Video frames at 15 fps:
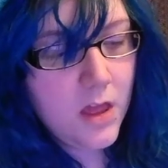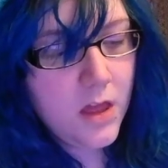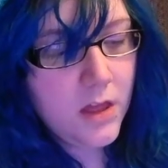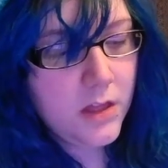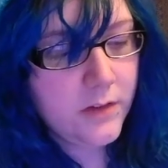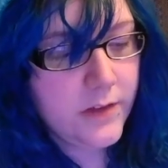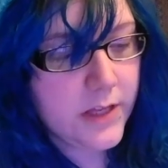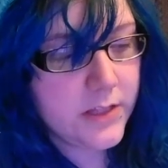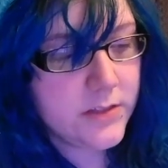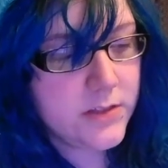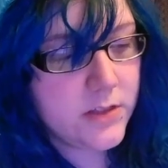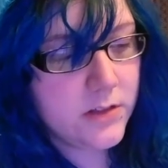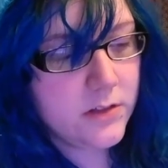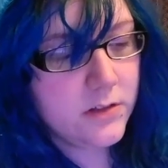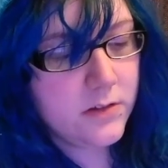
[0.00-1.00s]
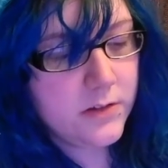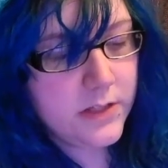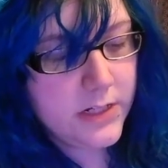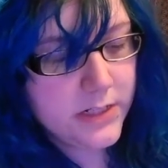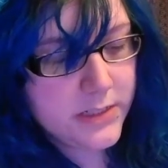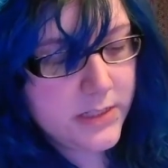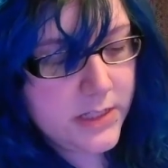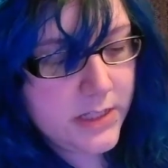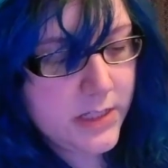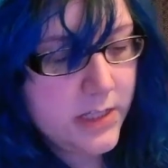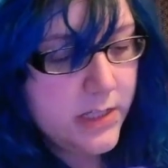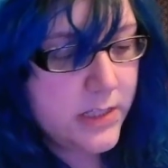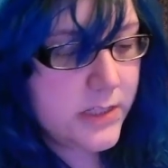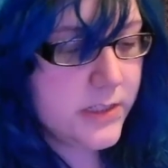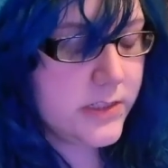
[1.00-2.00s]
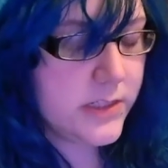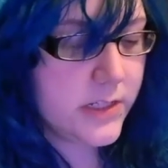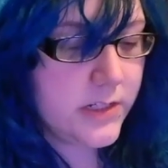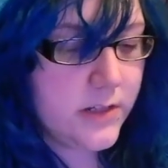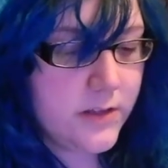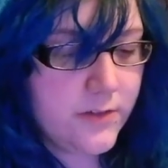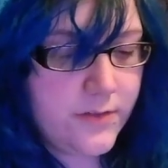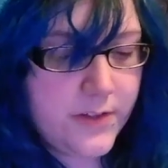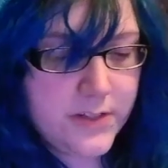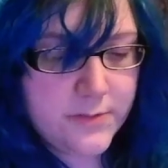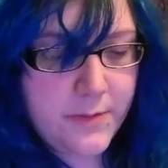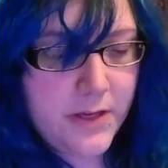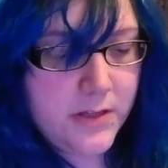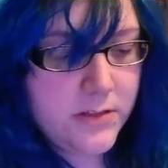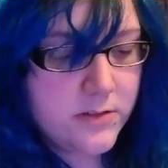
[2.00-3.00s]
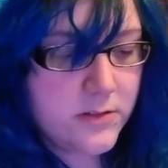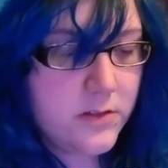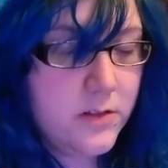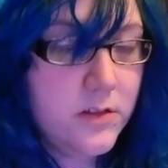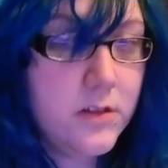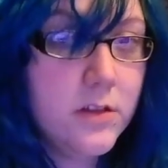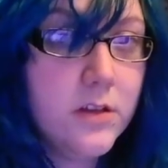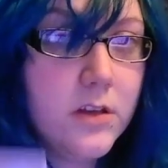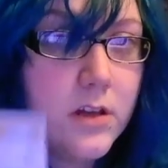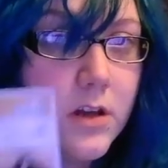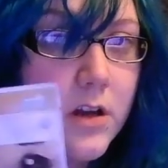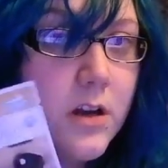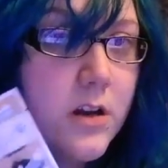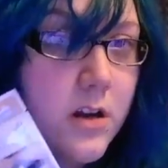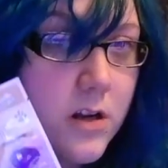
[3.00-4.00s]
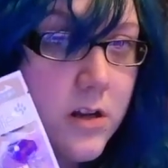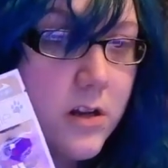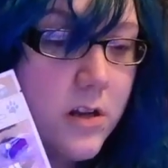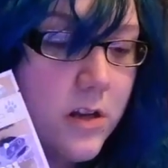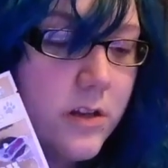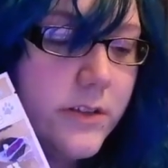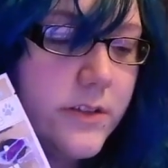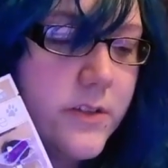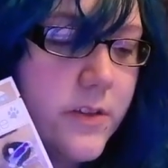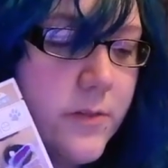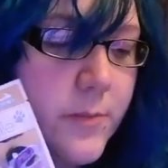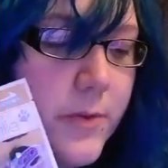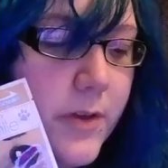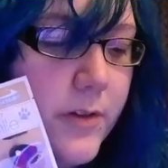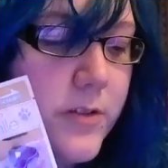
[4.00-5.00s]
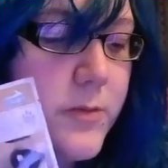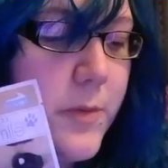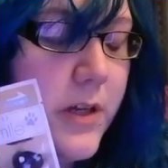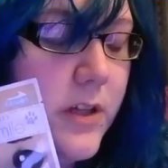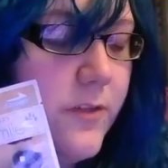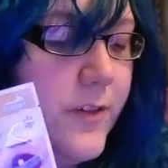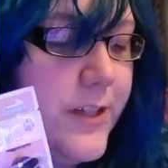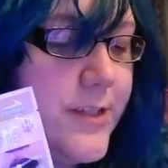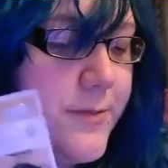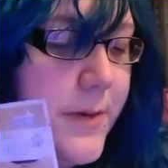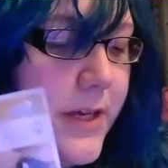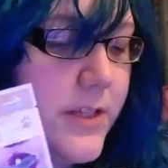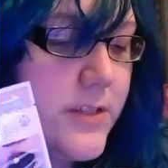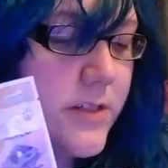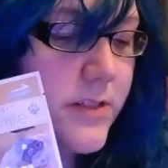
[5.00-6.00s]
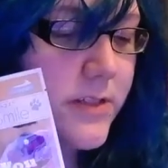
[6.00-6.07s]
Okay, so the next thing is another face mask. These are the Pure Smile face masks